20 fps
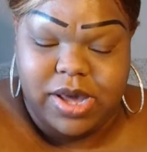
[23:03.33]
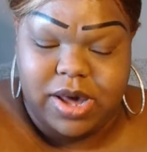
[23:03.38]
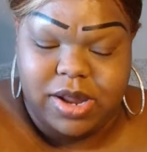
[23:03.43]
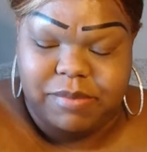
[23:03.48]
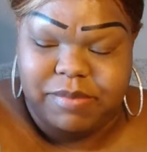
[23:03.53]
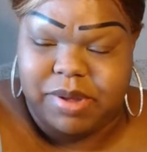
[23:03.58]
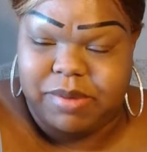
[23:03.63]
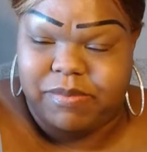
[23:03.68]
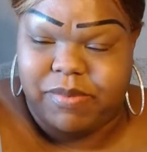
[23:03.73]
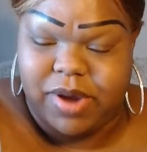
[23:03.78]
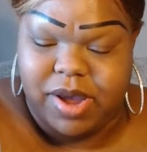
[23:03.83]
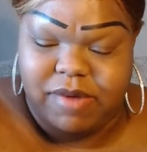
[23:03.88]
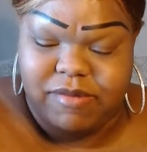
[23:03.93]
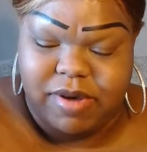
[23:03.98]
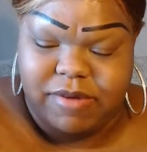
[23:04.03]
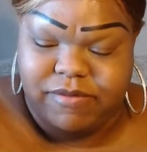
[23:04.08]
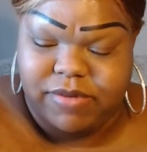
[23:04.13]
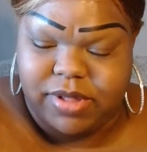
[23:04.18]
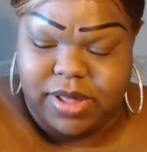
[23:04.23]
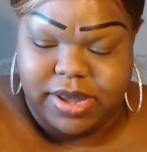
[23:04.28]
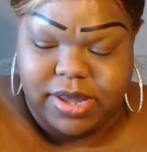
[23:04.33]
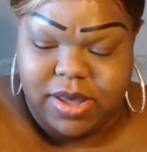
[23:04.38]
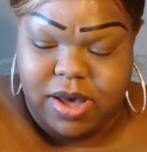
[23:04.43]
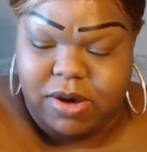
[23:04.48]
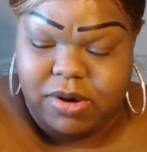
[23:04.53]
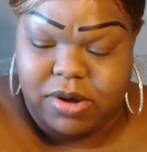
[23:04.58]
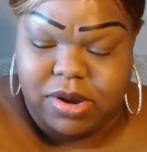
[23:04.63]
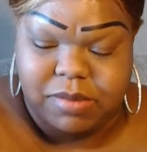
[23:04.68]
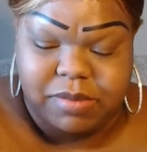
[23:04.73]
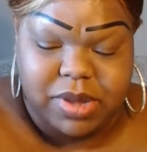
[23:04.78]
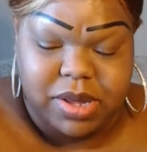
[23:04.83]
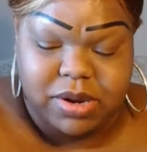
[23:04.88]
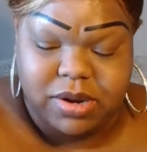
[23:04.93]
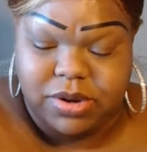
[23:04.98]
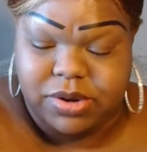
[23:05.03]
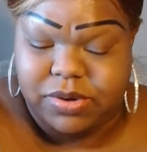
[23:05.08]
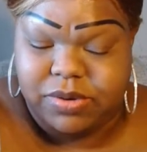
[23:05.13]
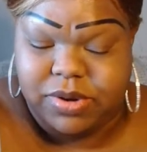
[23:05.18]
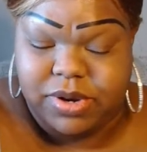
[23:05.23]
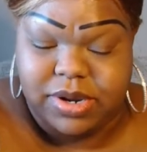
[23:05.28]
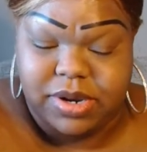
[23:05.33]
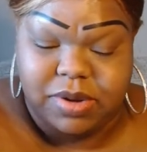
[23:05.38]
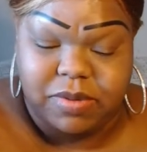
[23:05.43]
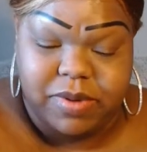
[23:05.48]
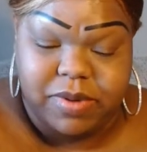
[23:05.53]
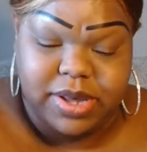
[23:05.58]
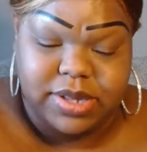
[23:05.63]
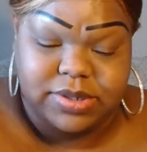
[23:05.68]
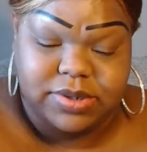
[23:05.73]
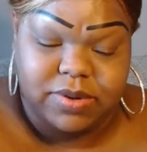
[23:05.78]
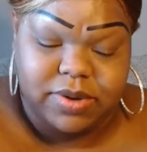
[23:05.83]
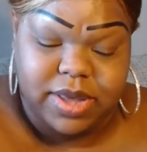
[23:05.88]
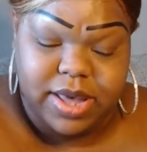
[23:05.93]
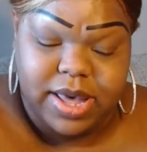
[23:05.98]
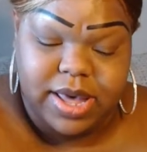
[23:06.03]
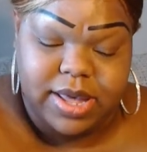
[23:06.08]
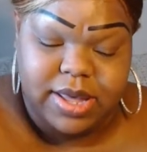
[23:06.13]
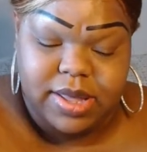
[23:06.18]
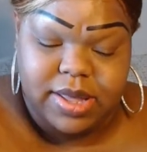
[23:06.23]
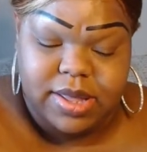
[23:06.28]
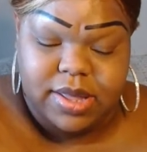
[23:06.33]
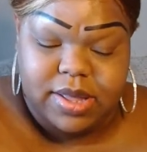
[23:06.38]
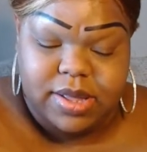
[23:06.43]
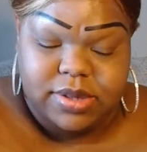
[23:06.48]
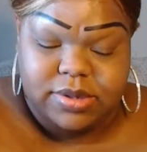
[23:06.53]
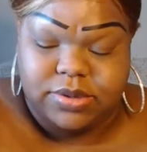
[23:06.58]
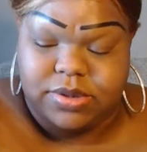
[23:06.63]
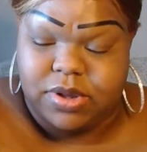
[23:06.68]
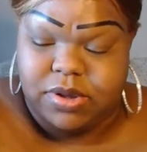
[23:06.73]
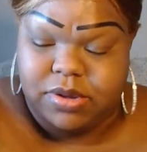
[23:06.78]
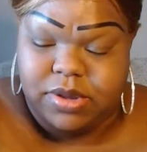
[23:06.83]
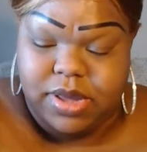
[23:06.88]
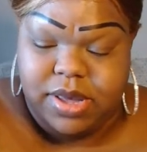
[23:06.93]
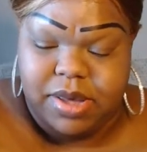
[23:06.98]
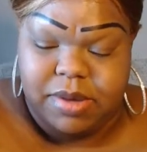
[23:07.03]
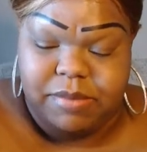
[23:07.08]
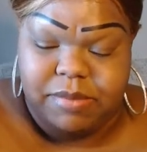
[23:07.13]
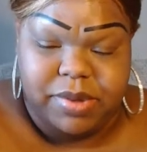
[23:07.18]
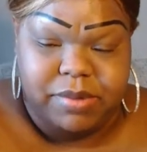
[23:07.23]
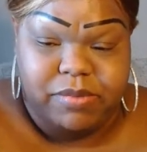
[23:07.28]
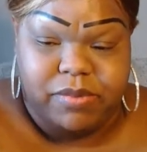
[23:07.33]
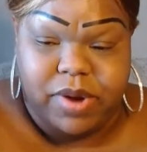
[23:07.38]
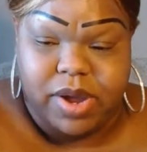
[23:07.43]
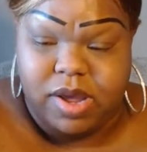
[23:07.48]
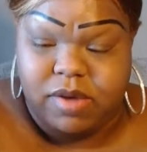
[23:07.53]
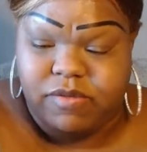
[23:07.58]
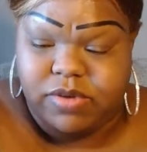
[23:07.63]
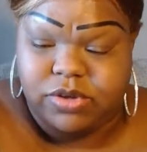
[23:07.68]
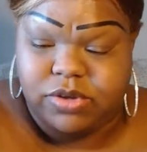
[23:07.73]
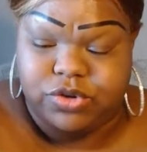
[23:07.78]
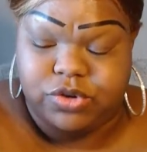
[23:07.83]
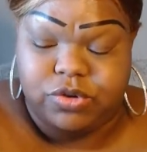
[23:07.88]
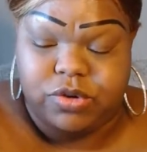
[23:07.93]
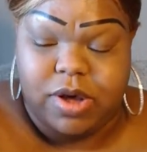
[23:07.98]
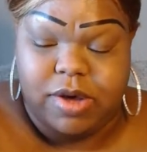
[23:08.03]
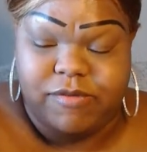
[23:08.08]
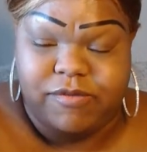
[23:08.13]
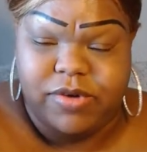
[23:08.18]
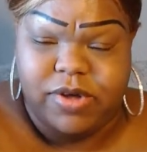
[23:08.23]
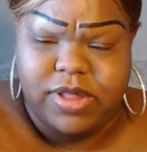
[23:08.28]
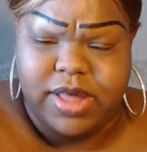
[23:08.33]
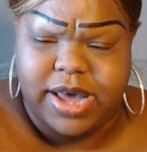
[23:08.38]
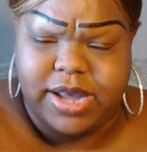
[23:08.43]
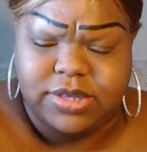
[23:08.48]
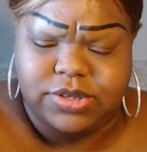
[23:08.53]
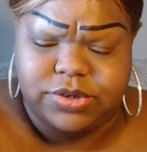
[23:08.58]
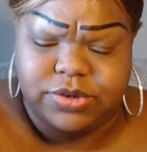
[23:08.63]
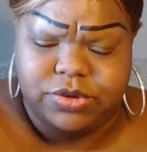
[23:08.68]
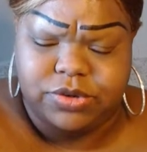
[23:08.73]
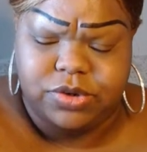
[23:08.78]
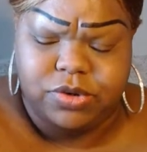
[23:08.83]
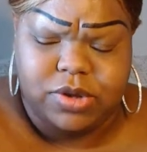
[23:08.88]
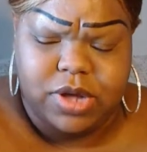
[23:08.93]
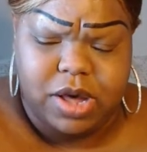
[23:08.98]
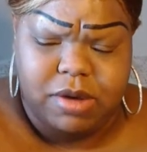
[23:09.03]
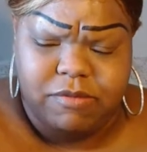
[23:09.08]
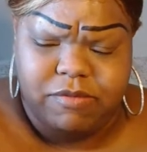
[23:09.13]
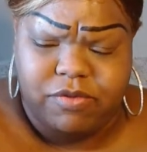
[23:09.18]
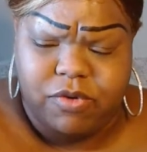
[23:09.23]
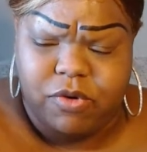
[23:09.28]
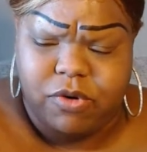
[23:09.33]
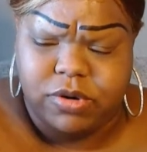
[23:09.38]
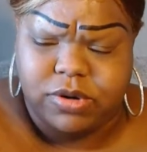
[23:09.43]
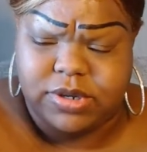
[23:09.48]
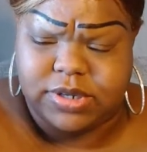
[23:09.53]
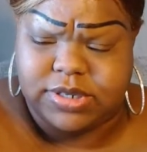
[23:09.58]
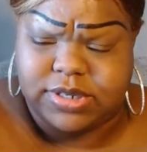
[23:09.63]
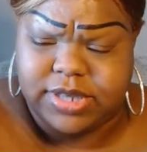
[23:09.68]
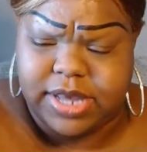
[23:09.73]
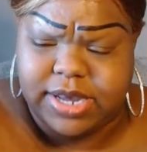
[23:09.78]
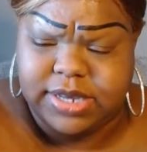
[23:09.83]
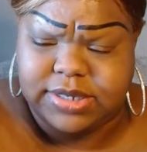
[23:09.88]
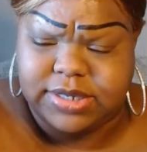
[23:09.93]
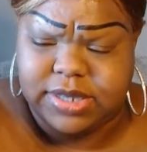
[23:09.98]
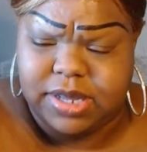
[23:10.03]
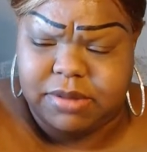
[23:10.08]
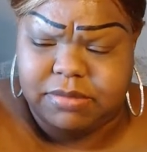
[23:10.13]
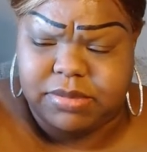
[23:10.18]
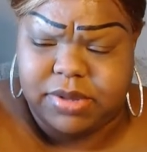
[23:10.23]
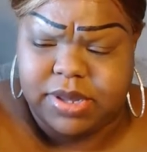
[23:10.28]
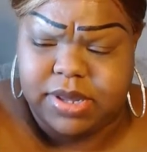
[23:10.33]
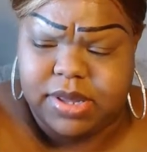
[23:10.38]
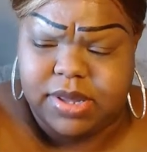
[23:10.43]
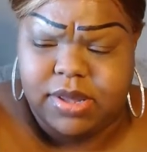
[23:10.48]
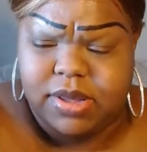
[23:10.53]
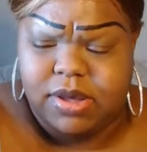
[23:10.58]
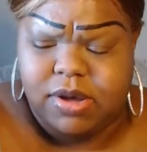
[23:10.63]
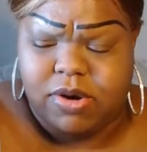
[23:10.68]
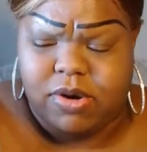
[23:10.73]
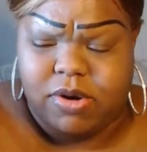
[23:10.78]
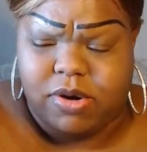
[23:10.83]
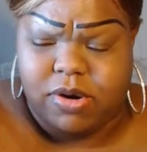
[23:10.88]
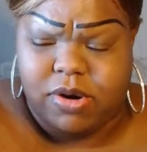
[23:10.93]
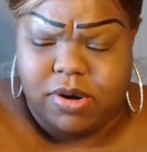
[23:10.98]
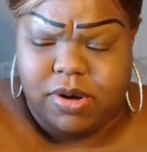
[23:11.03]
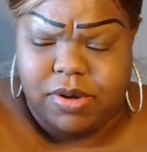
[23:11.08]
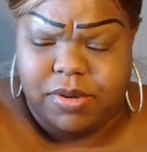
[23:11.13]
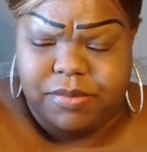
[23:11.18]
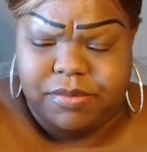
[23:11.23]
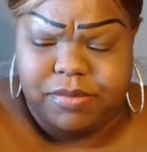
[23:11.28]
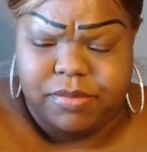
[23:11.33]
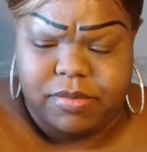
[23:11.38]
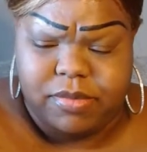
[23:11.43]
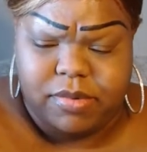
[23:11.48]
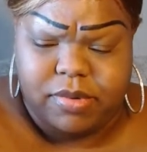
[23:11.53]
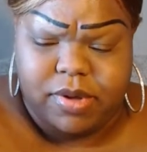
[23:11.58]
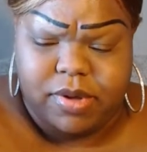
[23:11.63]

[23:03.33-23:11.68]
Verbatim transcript: y'all to be brave. I feel like y'all gonna be able to do it anyways, okay? So yeah, be brave and true. I feel like too, you come forward to say something, or um,